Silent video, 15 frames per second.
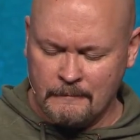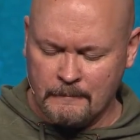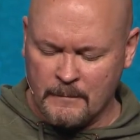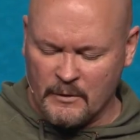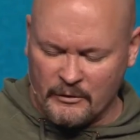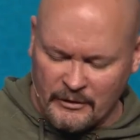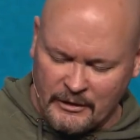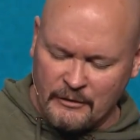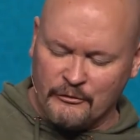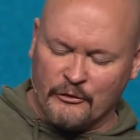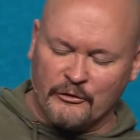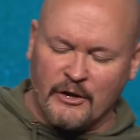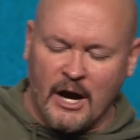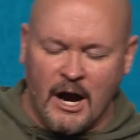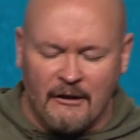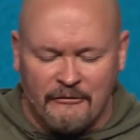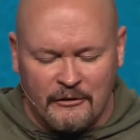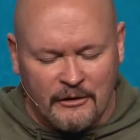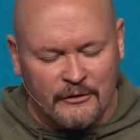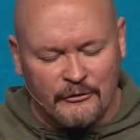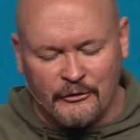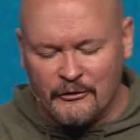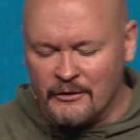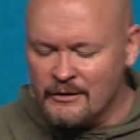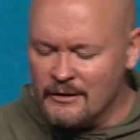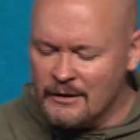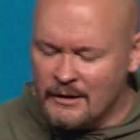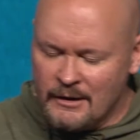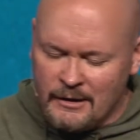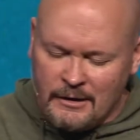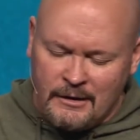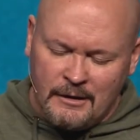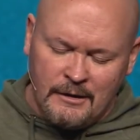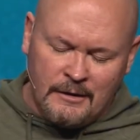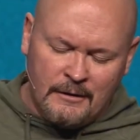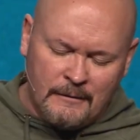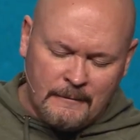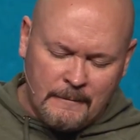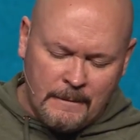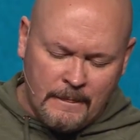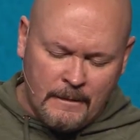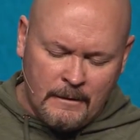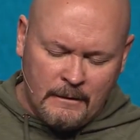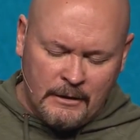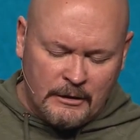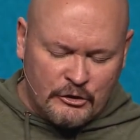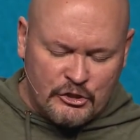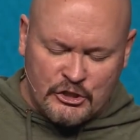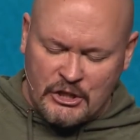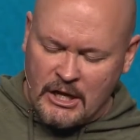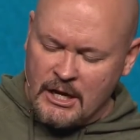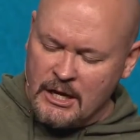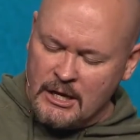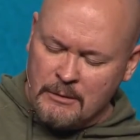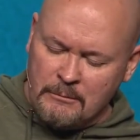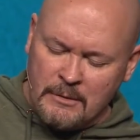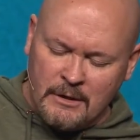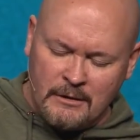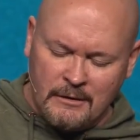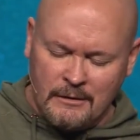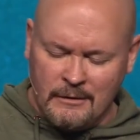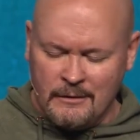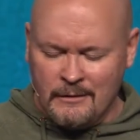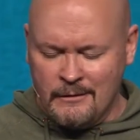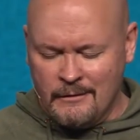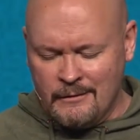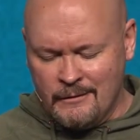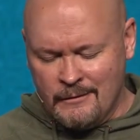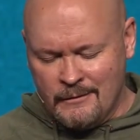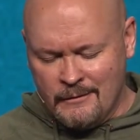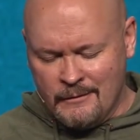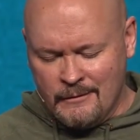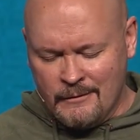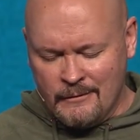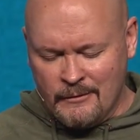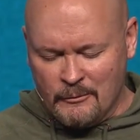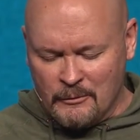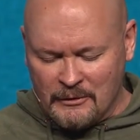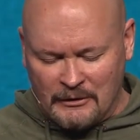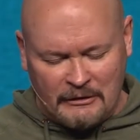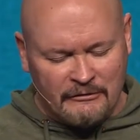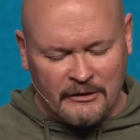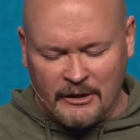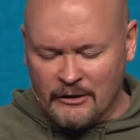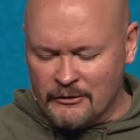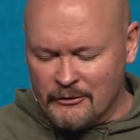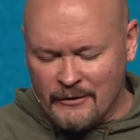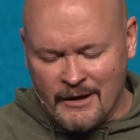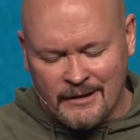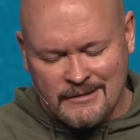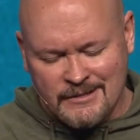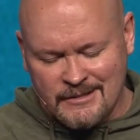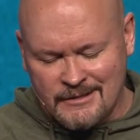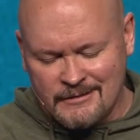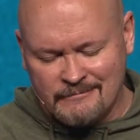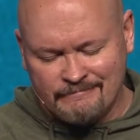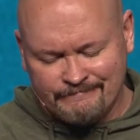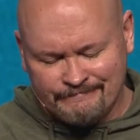Because it gives us confidence that any shame that we're living under, that's